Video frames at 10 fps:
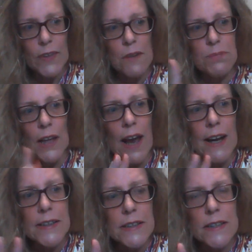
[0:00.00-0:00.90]

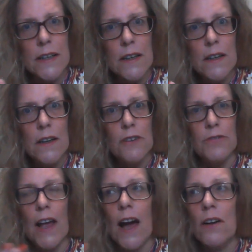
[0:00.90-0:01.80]
Plants,
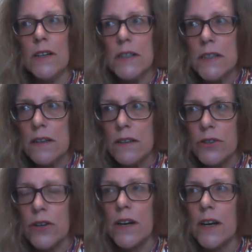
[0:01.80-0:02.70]
flowers,
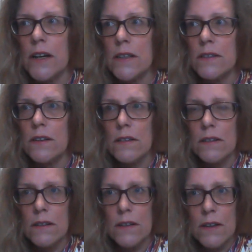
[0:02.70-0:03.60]
trees,
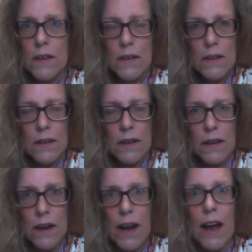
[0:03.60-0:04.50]

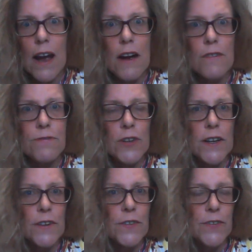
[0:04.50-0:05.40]

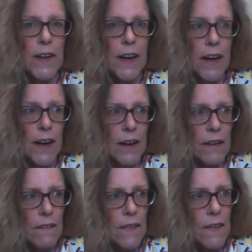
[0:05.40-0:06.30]

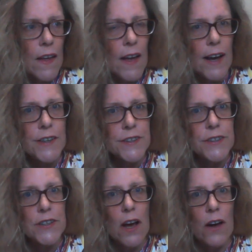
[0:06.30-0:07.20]
everything has
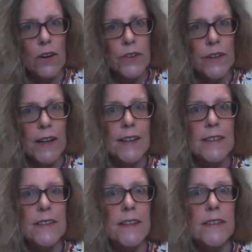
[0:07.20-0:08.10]
its own
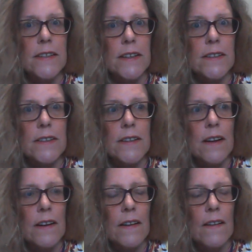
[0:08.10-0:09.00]
existence.
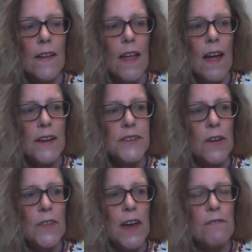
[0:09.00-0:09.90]

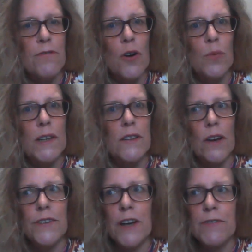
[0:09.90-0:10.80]
So therefore, we
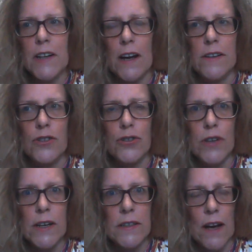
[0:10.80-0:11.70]
don't have to cut a
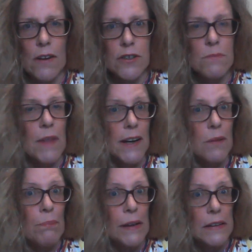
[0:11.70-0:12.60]
tree down to make a
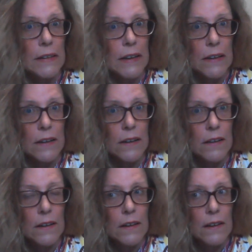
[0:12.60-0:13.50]
building.
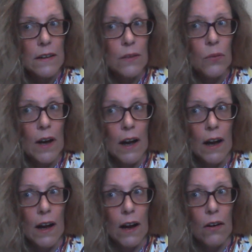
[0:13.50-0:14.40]

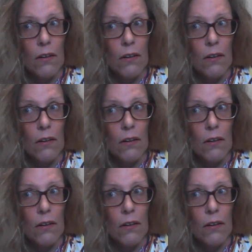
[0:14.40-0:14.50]
Wow.